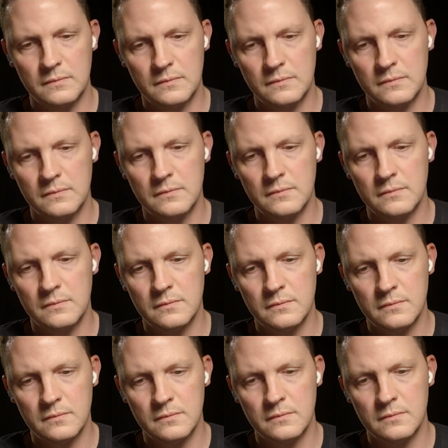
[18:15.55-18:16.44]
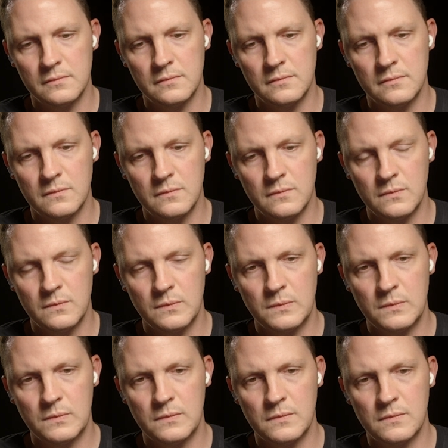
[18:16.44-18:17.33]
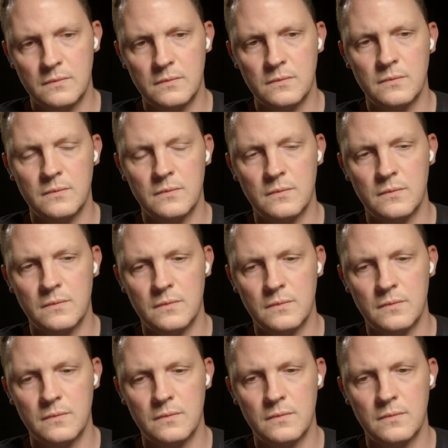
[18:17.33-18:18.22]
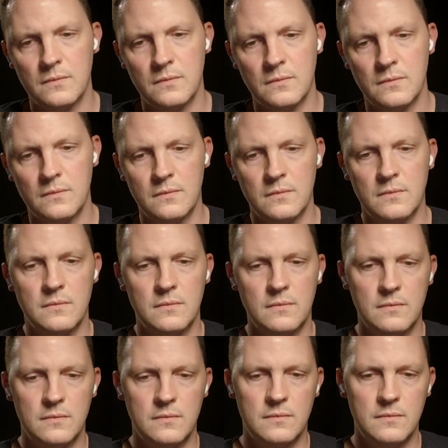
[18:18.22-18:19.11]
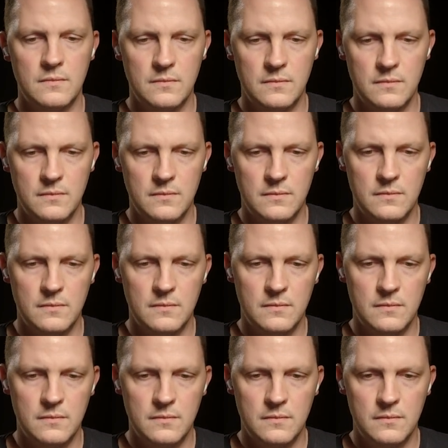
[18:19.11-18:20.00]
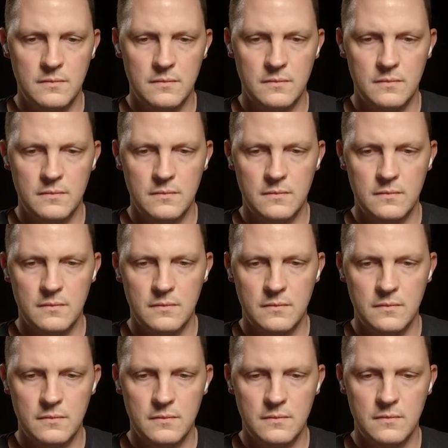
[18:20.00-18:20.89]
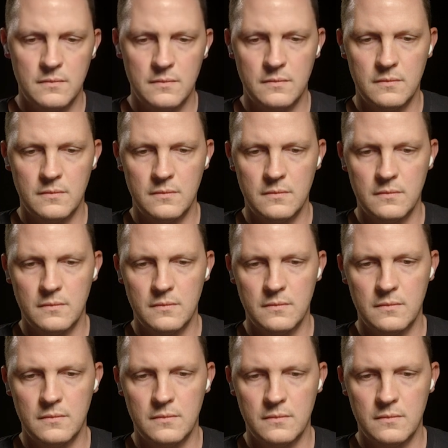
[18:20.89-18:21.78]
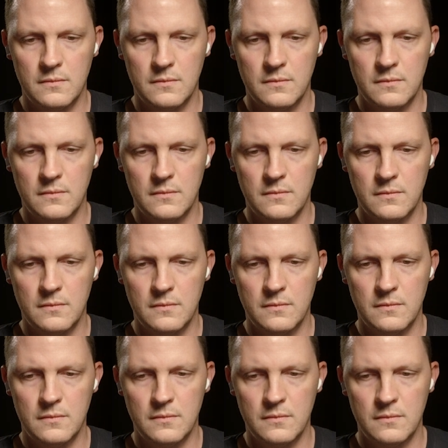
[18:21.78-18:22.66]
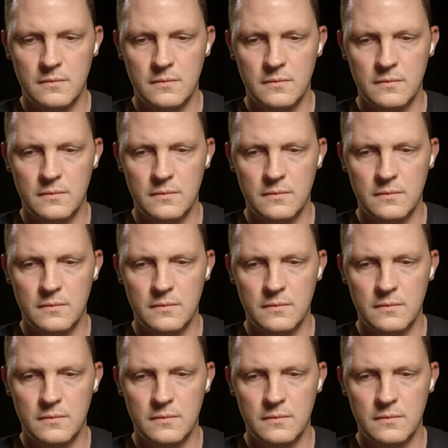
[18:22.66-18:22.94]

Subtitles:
This person isn't speaking.